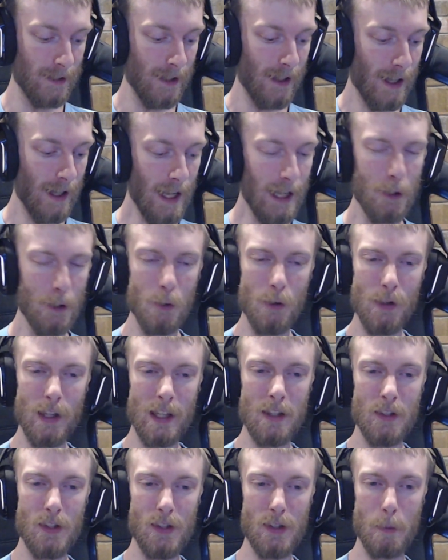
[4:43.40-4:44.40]
I don't
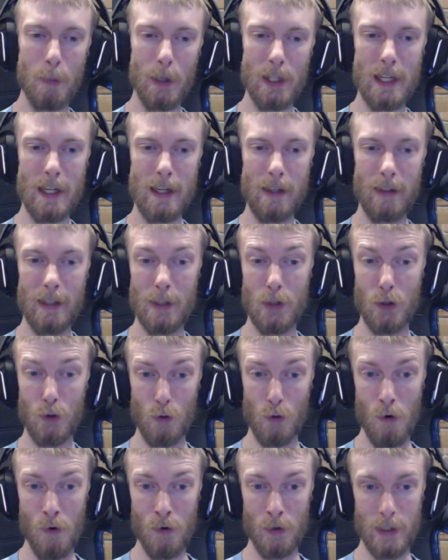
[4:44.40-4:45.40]
think this is a particularly
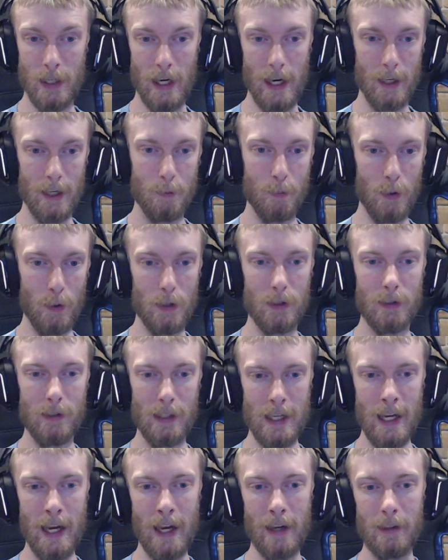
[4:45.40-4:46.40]
strong deck, but
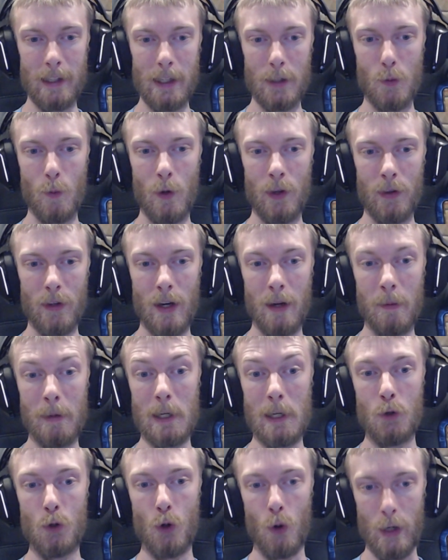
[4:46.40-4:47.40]
again, it's one that I'm
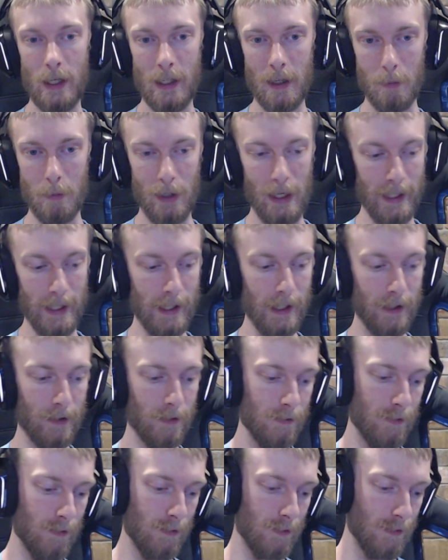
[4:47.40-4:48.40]
enjoying playing.
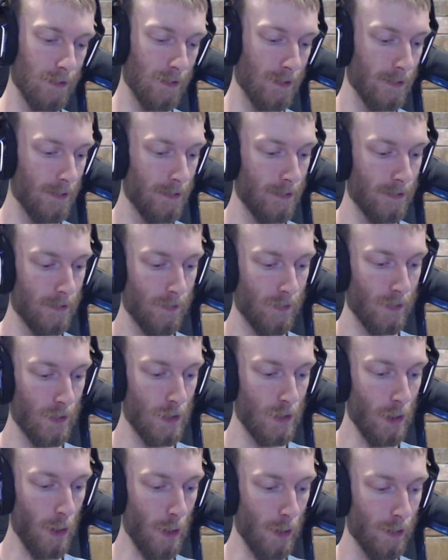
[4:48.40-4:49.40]
So